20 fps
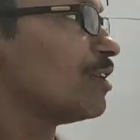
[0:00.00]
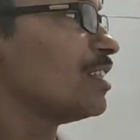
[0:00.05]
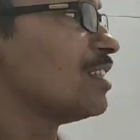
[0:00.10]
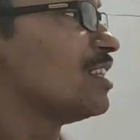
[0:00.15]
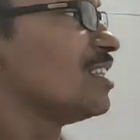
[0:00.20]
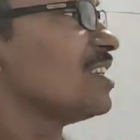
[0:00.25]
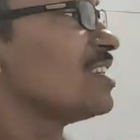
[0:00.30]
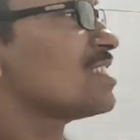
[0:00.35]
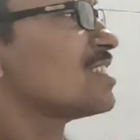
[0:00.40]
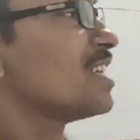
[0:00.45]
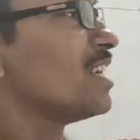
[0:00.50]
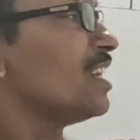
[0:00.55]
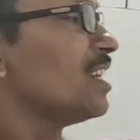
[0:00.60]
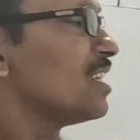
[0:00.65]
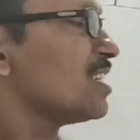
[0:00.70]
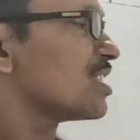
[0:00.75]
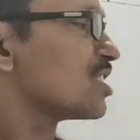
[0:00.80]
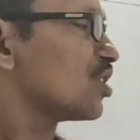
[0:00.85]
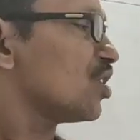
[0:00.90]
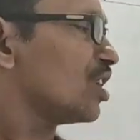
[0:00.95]
When
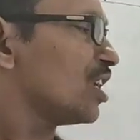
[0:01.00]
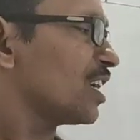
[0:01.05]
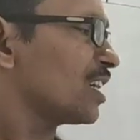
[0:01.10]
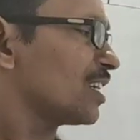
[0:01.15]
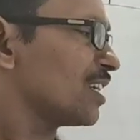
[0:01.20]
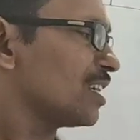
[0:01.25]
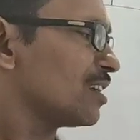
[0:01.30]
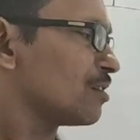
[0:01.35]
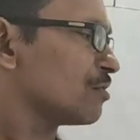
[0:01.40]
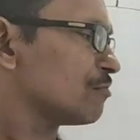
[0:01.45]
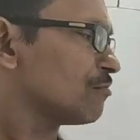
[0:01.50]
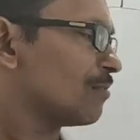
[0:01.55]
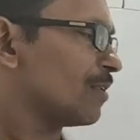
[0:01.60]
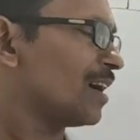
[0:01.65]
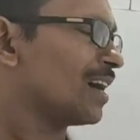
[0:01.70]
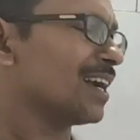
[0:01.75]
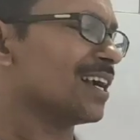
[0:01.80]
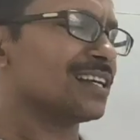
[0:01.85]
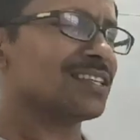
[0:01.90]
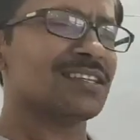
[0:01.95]
this end is connected
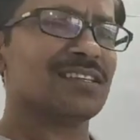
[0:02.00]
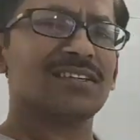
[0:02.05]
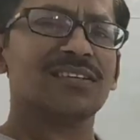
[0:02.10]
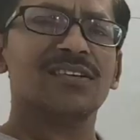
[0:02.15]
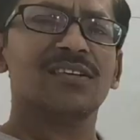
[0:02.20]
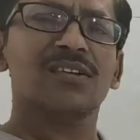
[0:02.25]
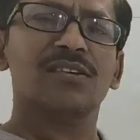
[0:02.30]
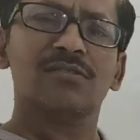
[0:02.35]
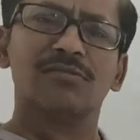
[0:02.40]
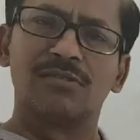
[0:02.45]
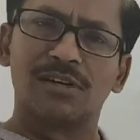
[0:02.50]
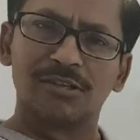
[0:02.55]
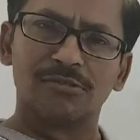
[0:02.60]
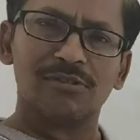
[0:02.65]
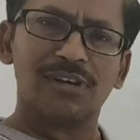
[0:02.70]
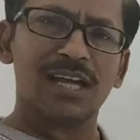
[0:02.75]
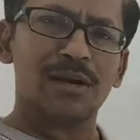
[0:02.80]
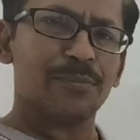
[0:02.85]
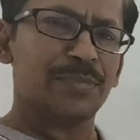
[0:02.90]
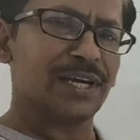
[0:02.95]
to earth,
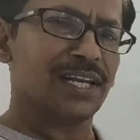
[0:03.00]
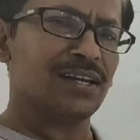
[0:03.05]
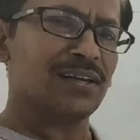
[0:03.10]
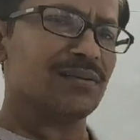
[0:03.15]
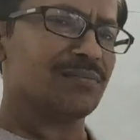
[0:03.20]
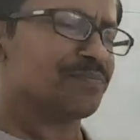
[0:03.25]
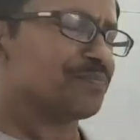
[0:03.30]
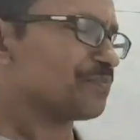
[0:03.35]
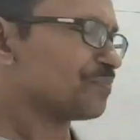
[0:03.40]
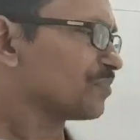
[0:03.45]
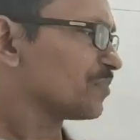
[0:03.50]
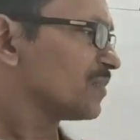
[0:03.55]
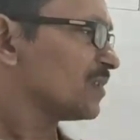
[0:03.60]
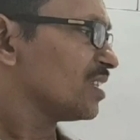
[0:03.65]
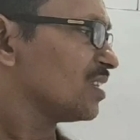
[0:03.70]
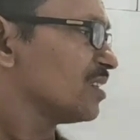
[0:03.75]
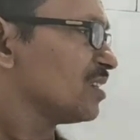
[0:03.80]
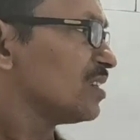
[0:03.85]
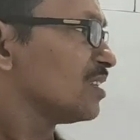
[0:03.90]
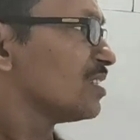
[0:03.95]
what will happen?